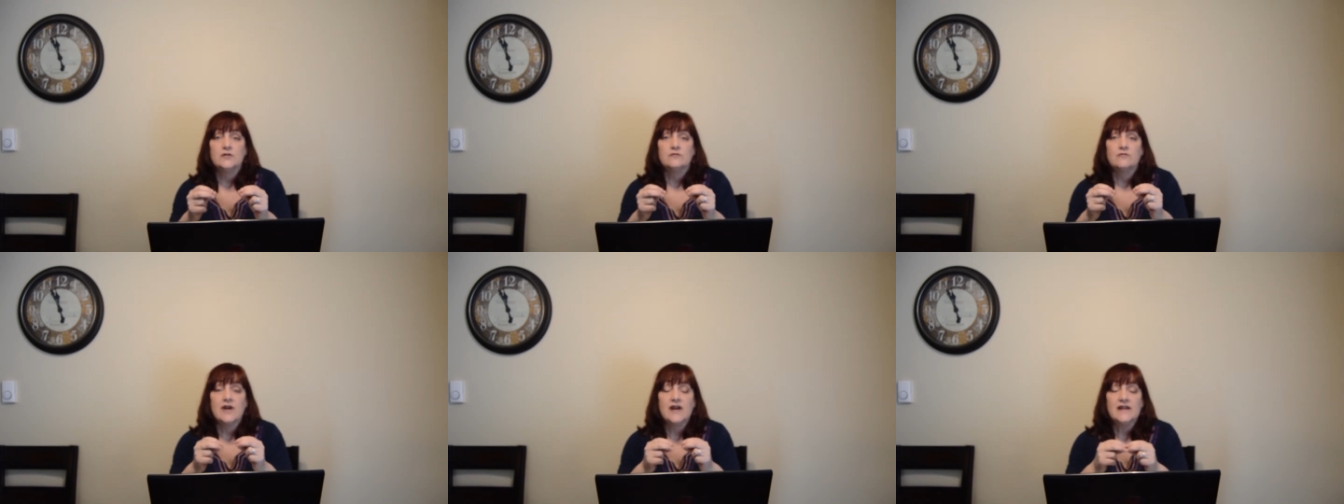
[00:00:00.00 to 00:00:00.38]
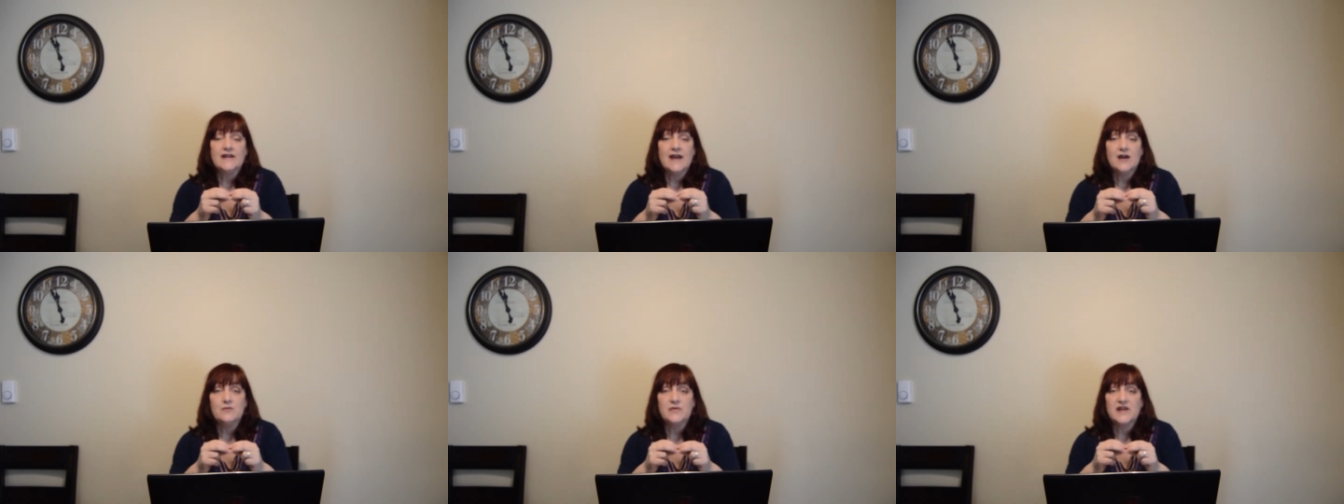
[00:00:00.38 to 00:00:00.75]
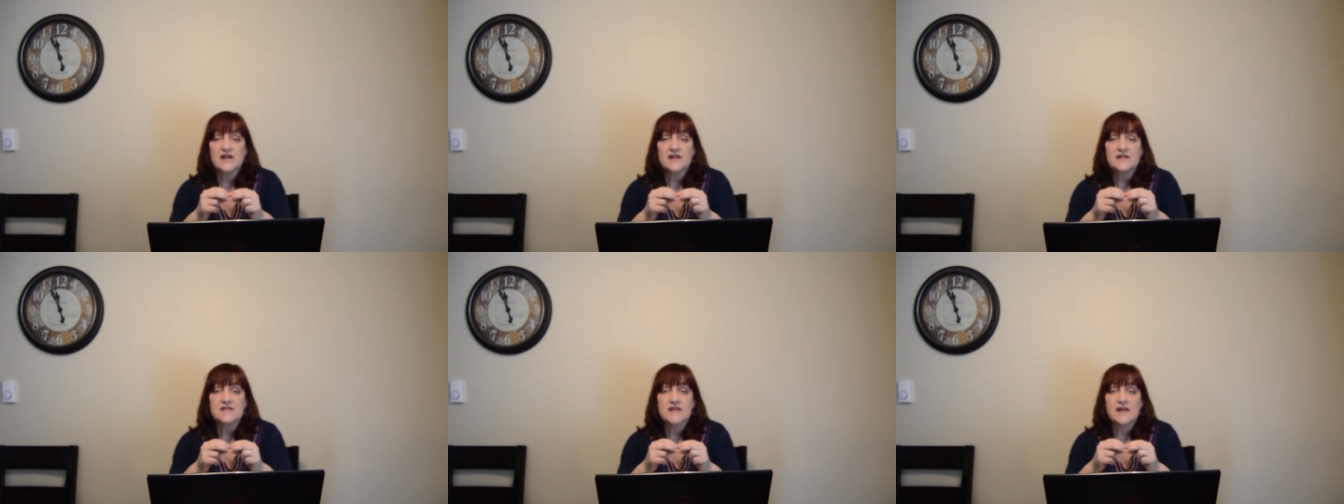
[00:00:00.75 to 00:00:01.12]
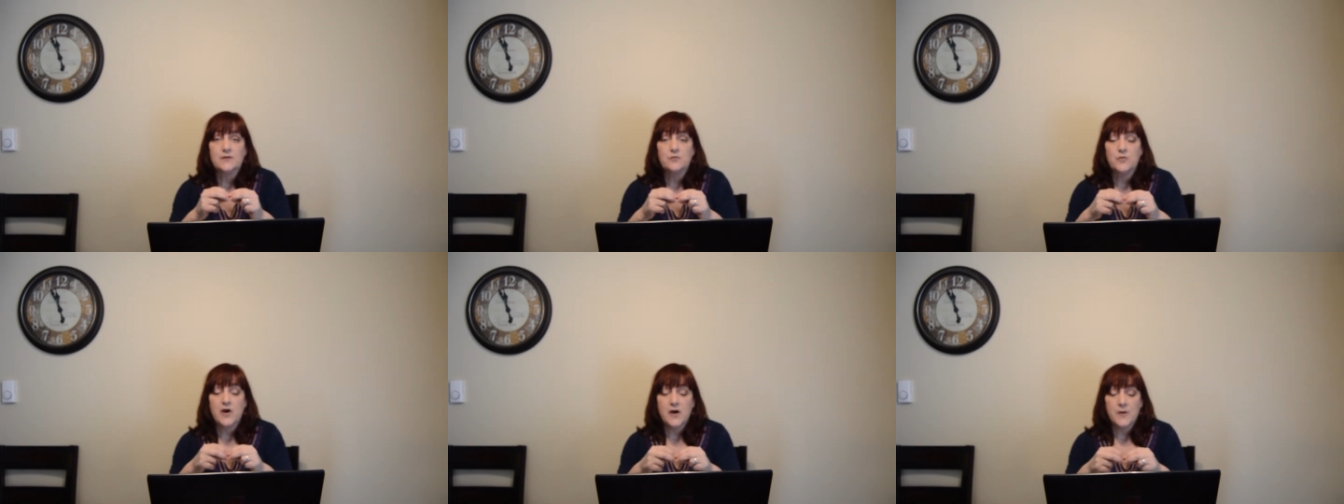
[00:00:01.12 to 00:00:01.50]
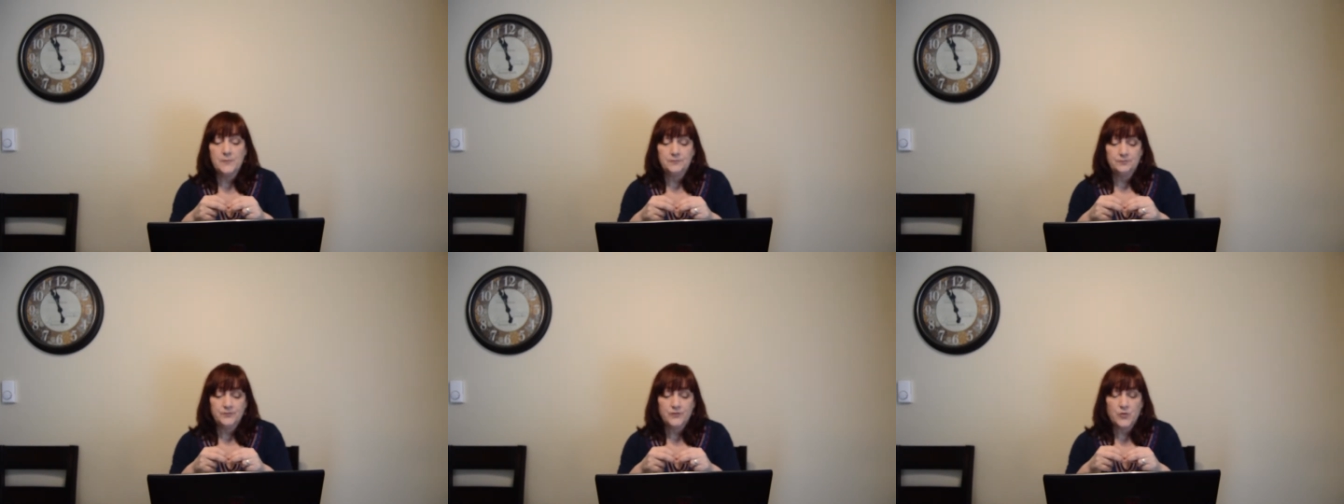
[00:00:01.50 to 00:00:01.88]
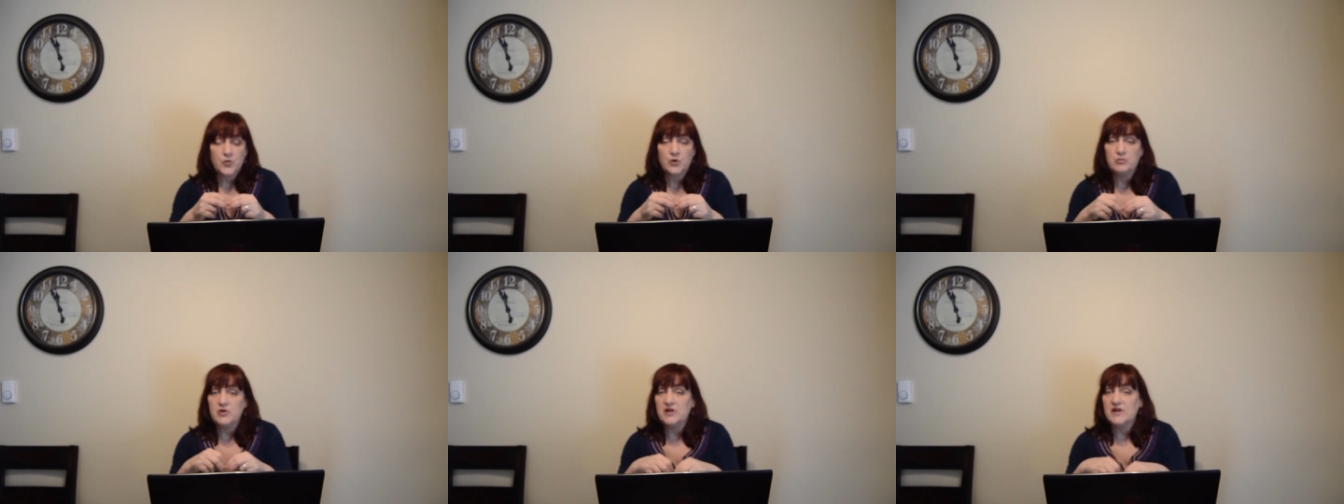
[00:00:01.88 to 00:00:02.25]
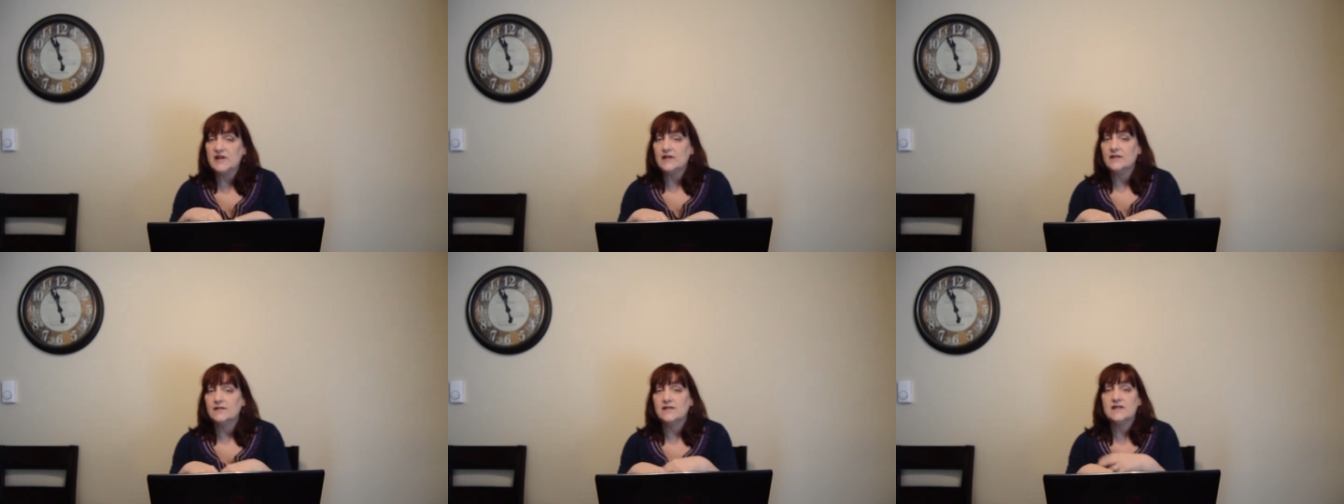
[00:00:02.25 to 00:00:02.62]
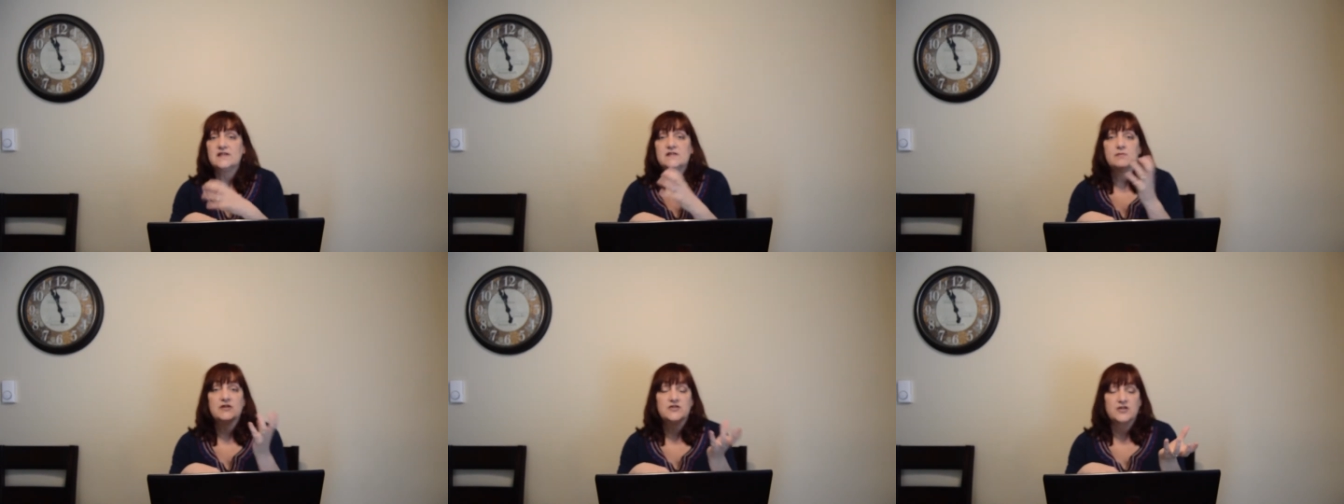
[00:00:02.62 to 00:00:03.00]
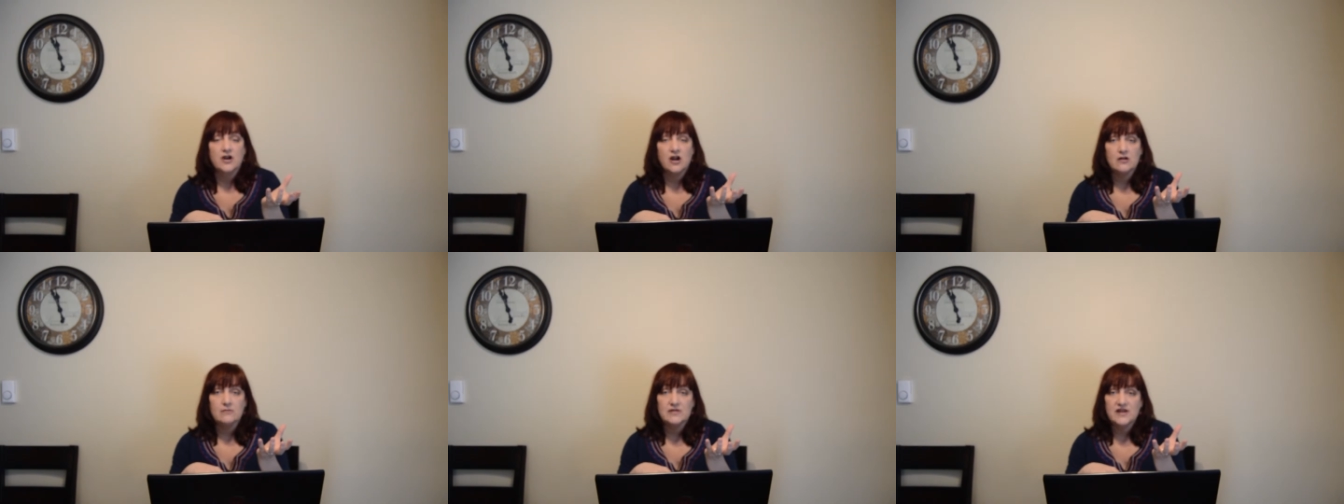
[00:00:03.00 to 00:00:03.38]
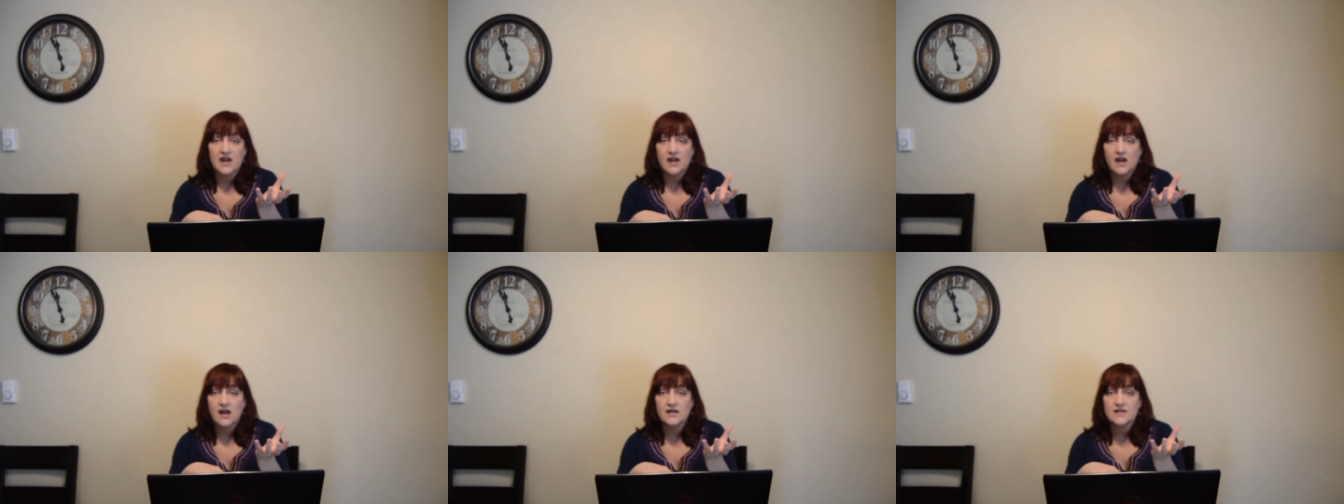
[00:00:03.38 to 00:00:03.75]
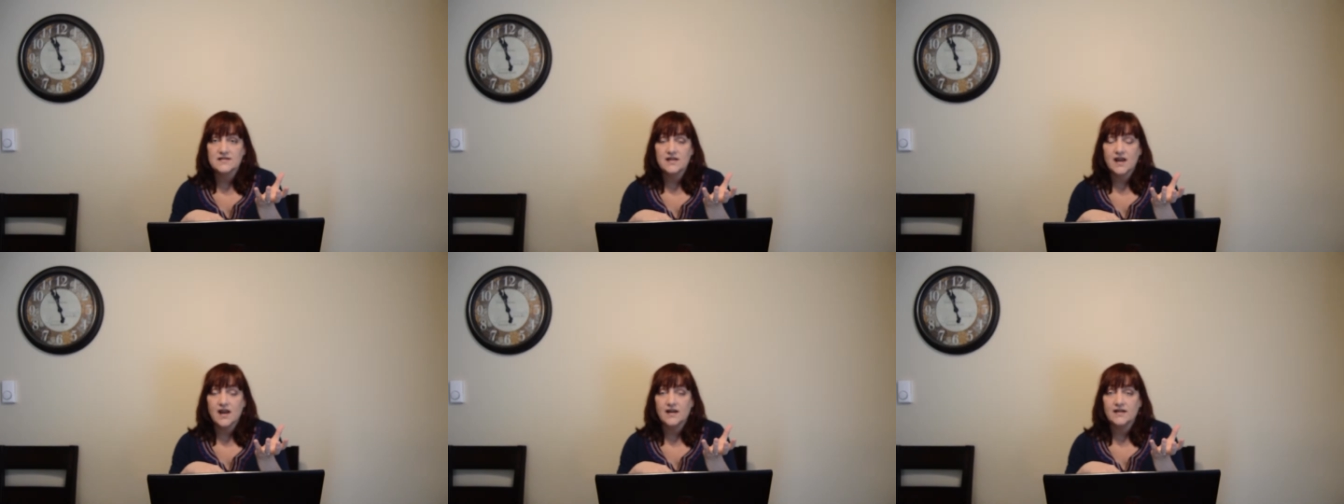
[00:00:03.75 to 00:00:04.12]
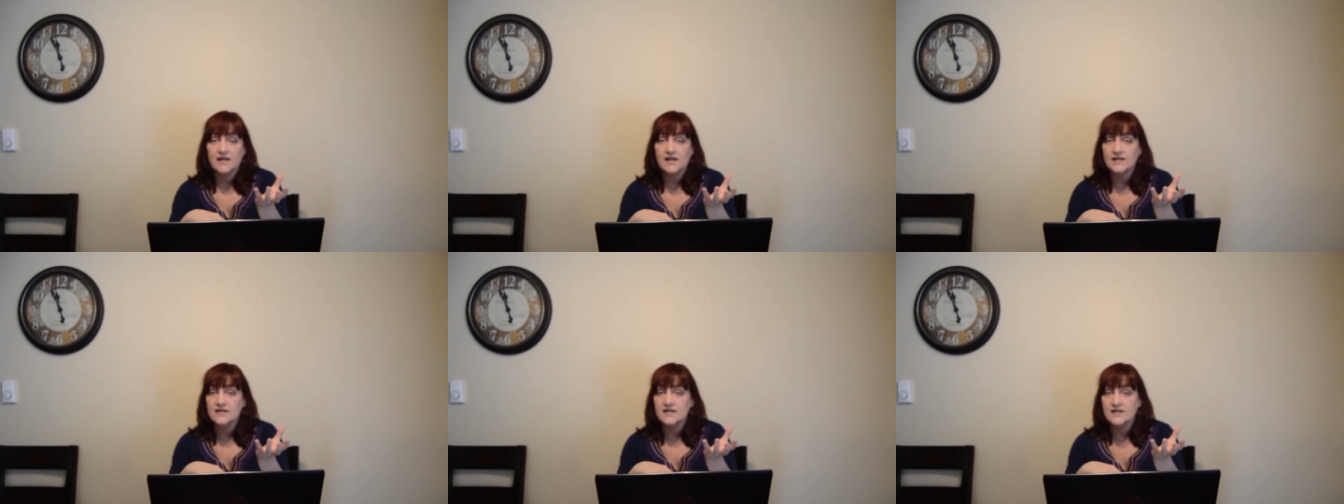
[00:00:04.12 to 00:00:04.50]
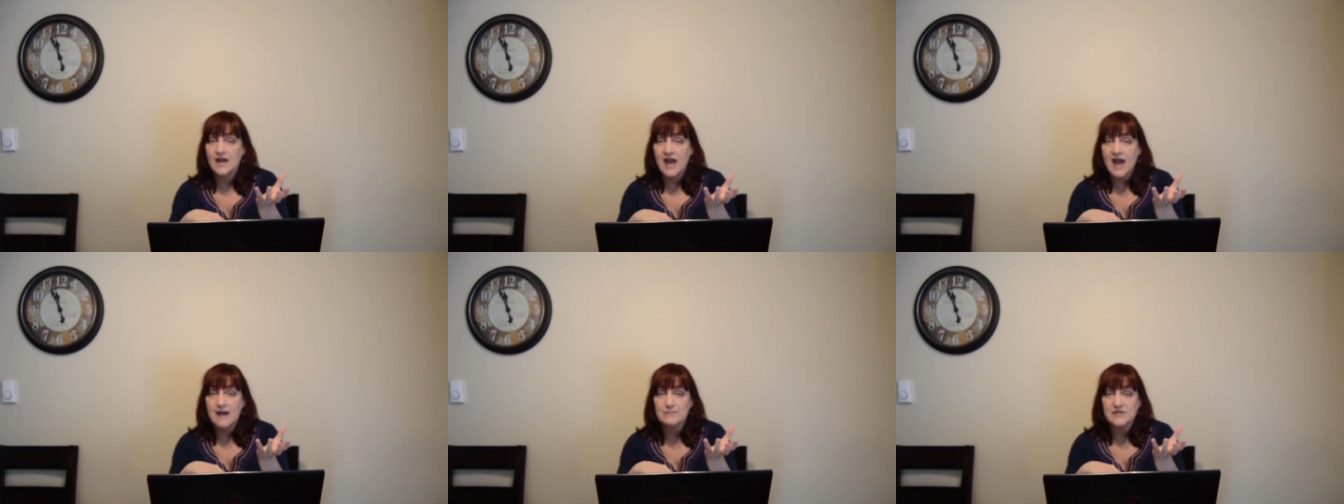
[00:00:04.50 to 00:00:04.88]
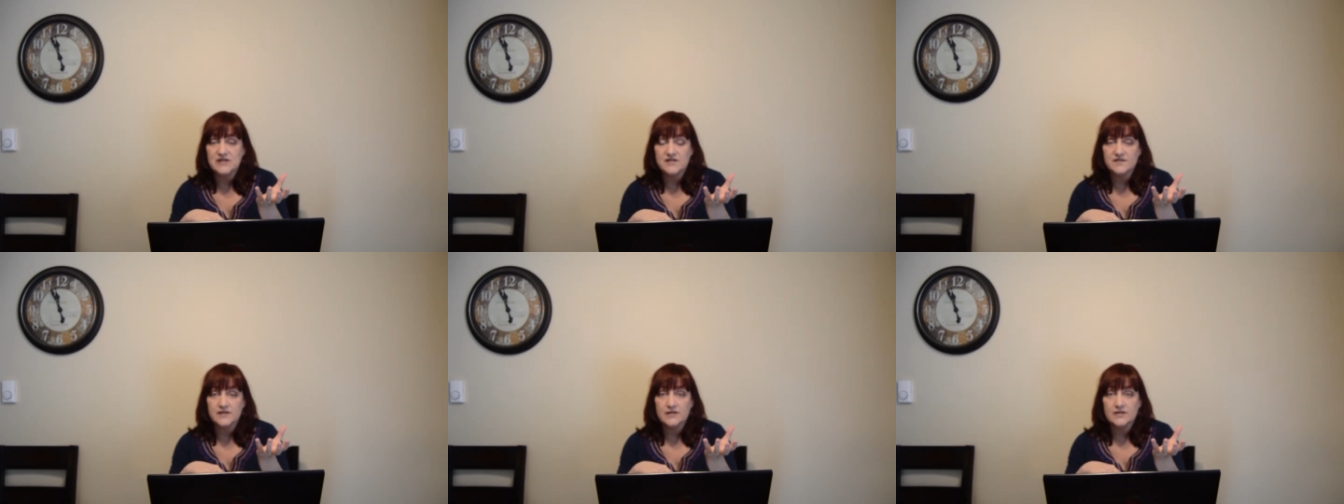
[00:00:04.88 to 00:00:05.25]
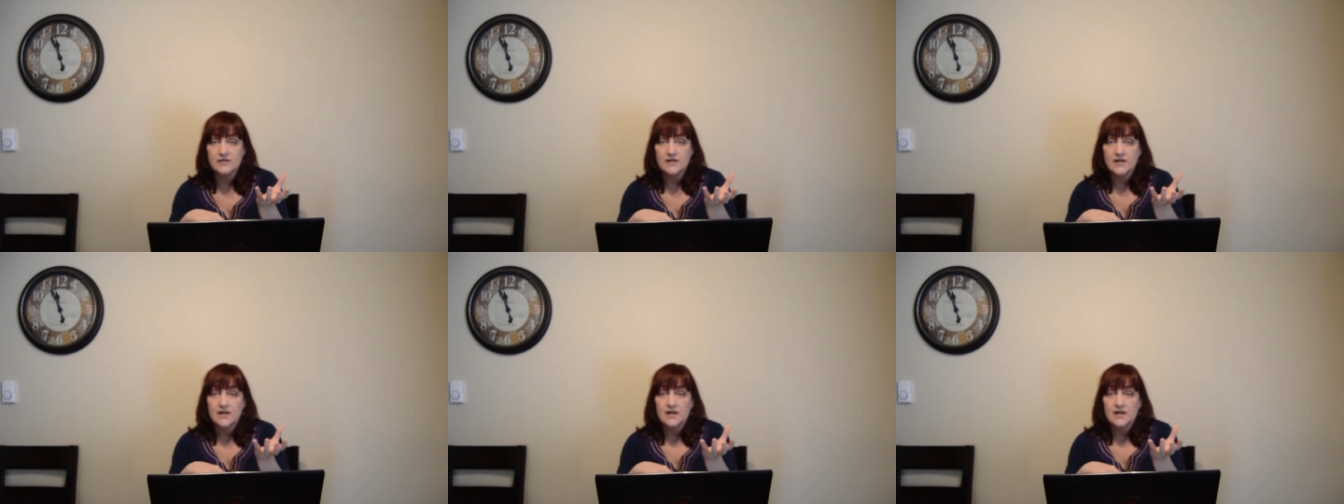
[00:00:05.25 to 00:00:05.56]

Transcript: Right now we can say, well, we're putting this much carbon dioxide into the atmosphere